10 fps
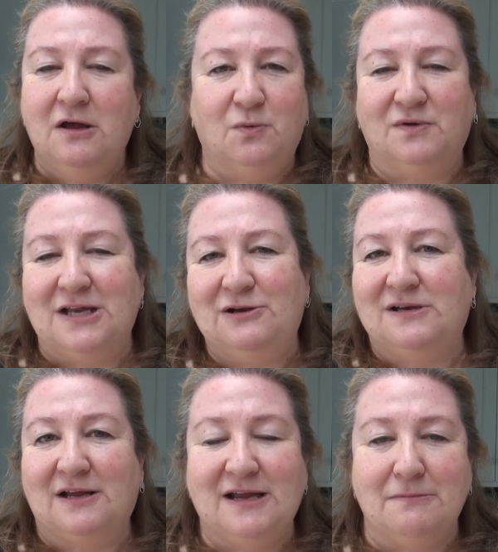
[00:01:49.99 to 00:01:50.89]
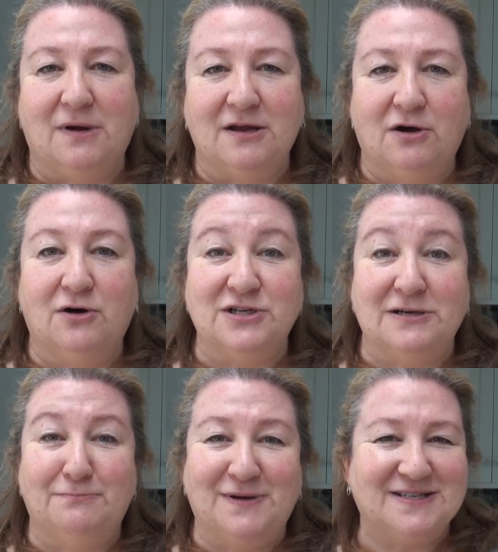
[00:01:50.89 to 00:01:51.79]
what they look like in my
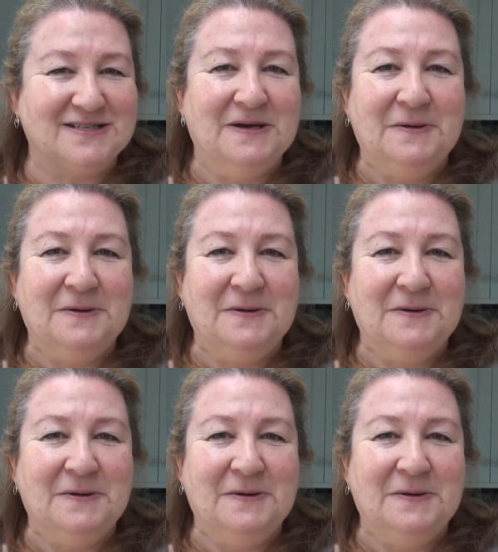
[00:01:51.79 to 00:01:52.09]
garden, but